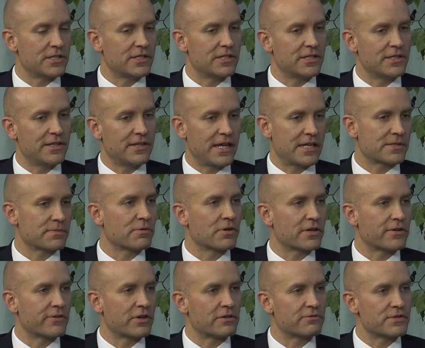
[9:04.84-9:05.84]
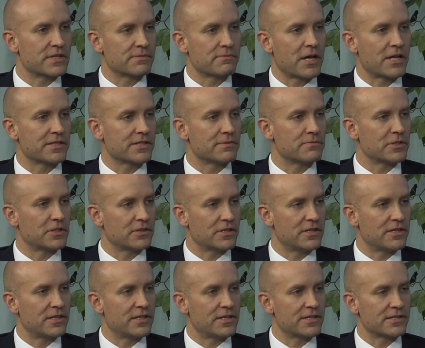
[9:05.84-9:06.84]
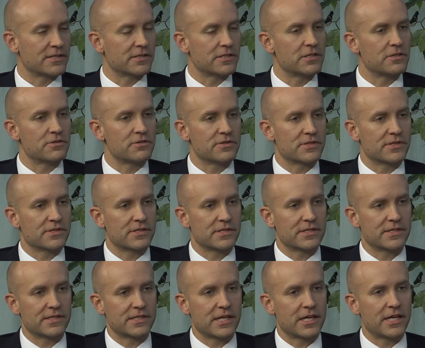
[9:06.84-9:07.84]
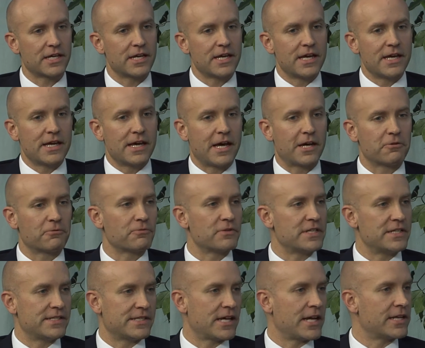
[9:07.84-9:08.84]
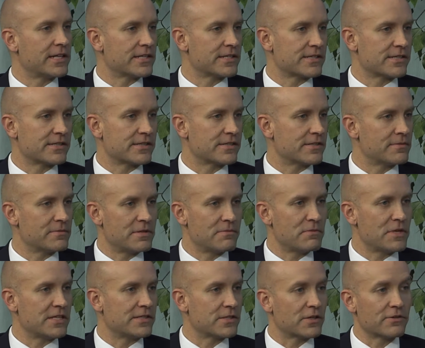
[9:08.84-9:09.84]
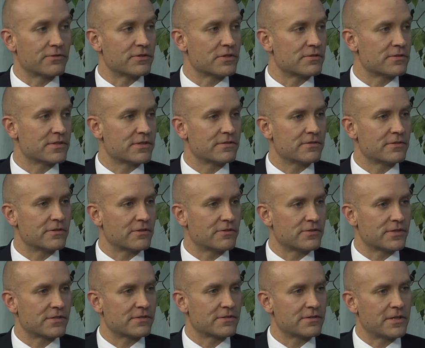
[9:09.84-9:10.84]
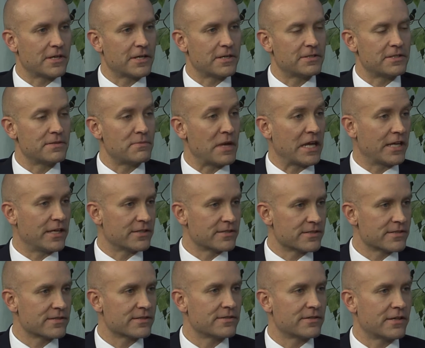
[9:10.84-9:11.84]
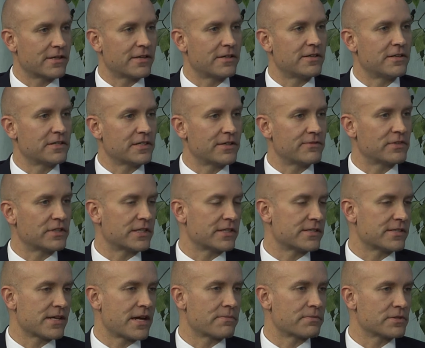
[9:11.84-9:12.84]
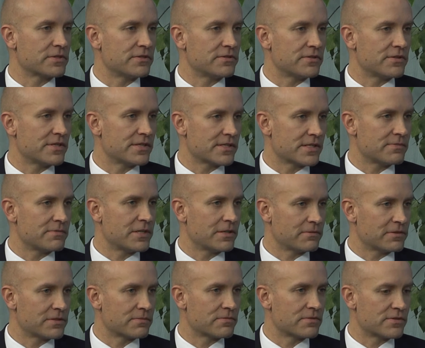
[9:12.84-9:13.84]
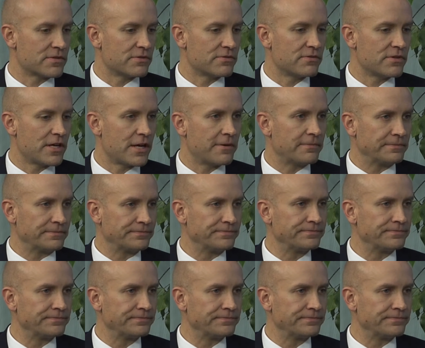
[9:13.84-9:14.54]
And that's part of our responsibility then as leaders, is to say, how are we designing a system that meets all those demands and giving kids opportunities to be able to pursue that.